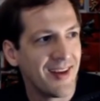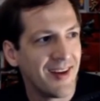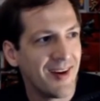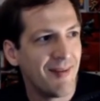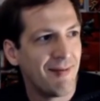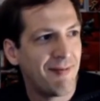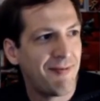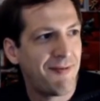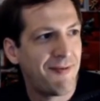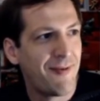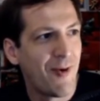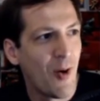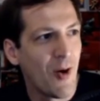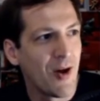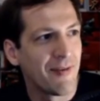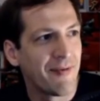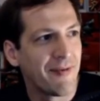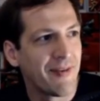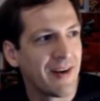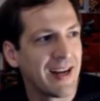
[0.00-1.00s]
Foil
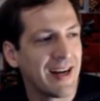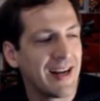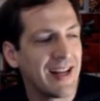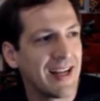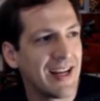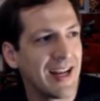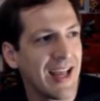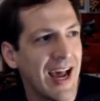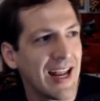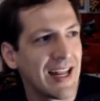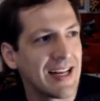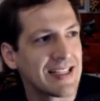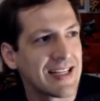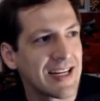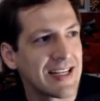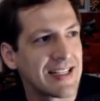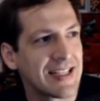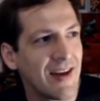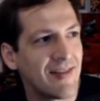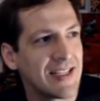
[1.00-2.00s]
freaking Heliod. That's like a
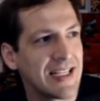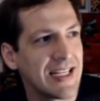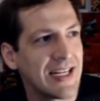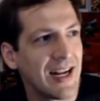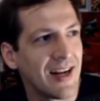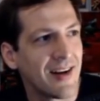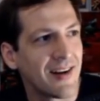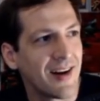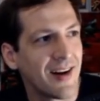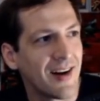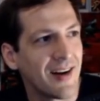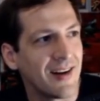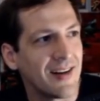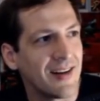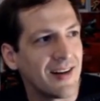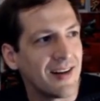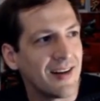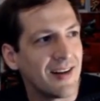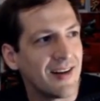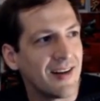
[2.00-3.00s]
$17 card.
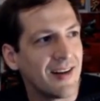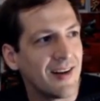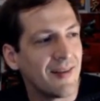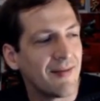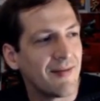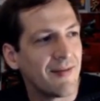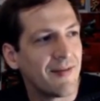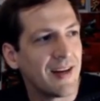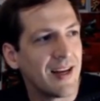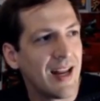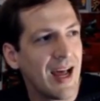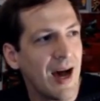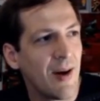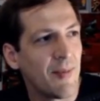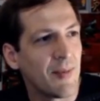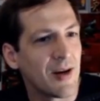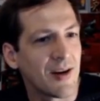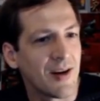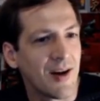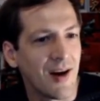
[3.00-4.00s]

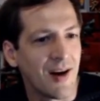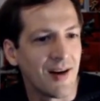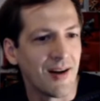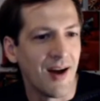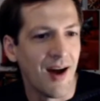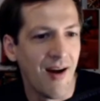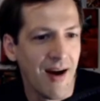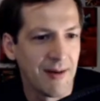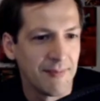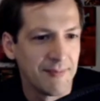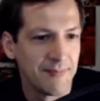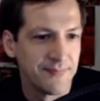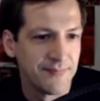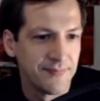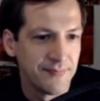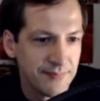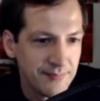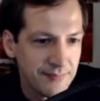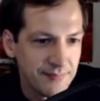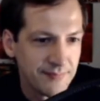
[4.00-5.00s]
Phenomenal card. All right.
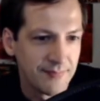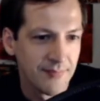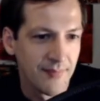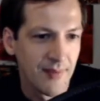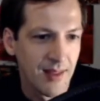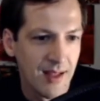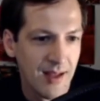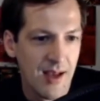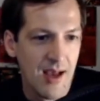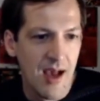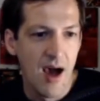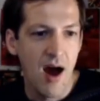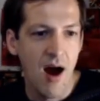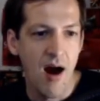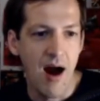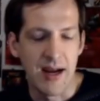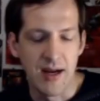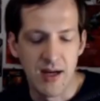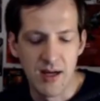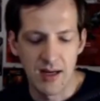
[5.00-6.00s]
All
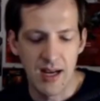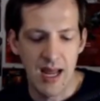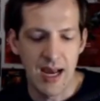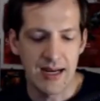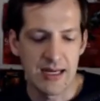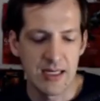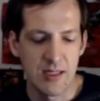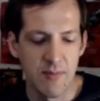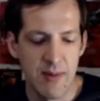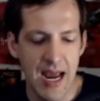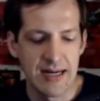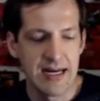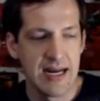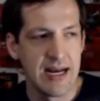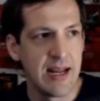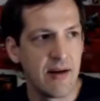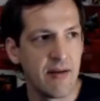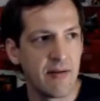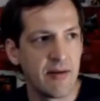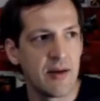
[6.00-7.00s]
right, good luck. It's me. I didn't
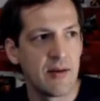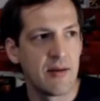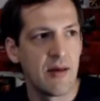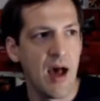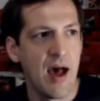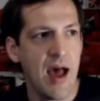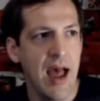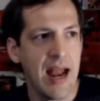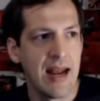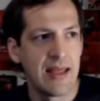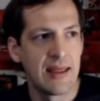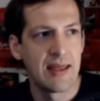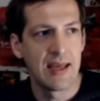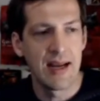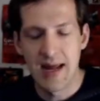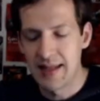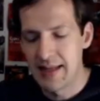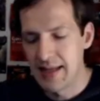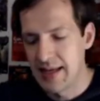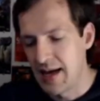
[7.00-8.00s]
hear you uh, anything
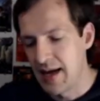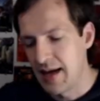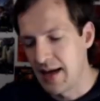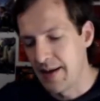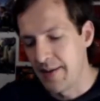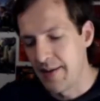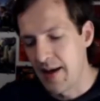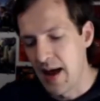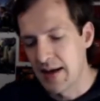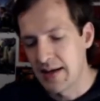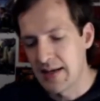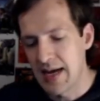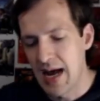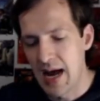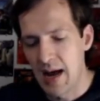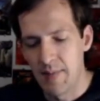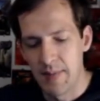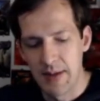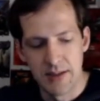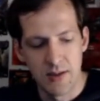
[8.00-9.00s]
on the uh,
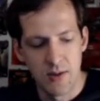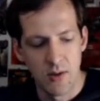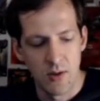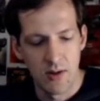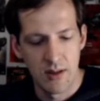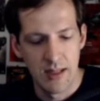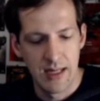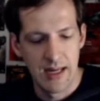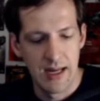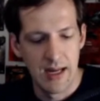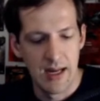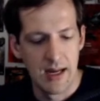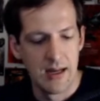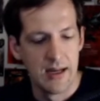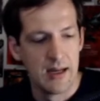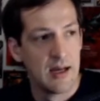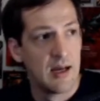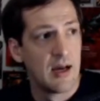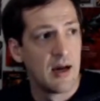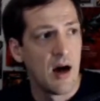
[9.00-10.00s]
uncommons or the uh,
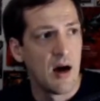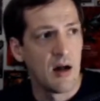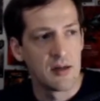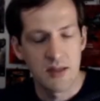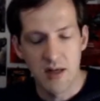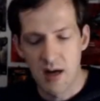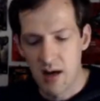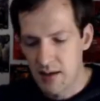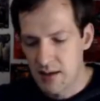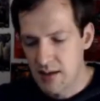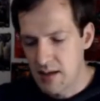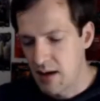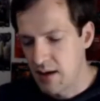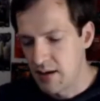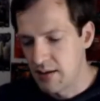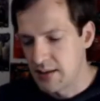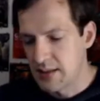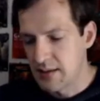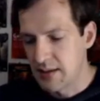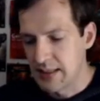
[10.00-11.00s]
ultra art
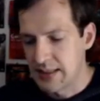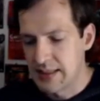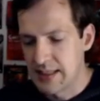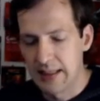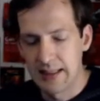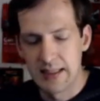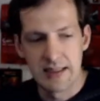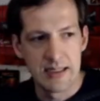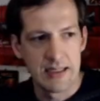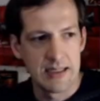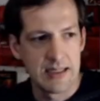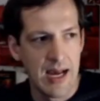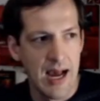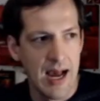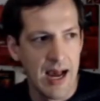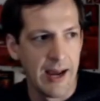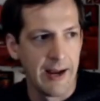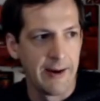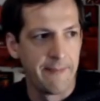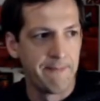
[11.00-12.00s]
cards, so let's set these
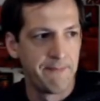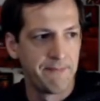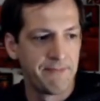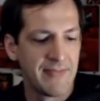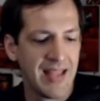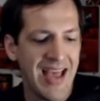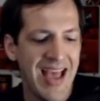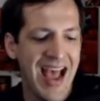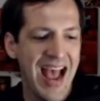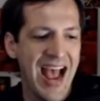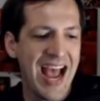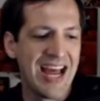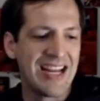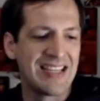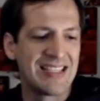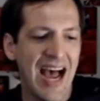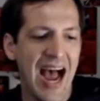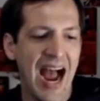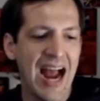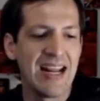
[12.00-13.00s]
aside. And
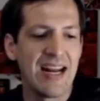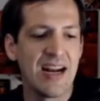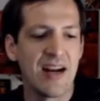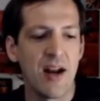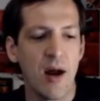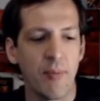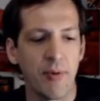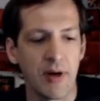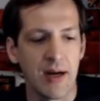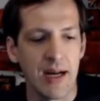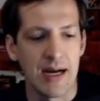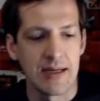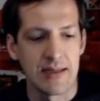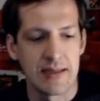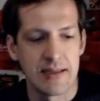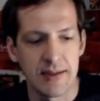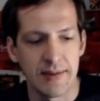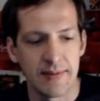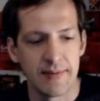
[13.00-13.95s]
uh, I need a number, guys.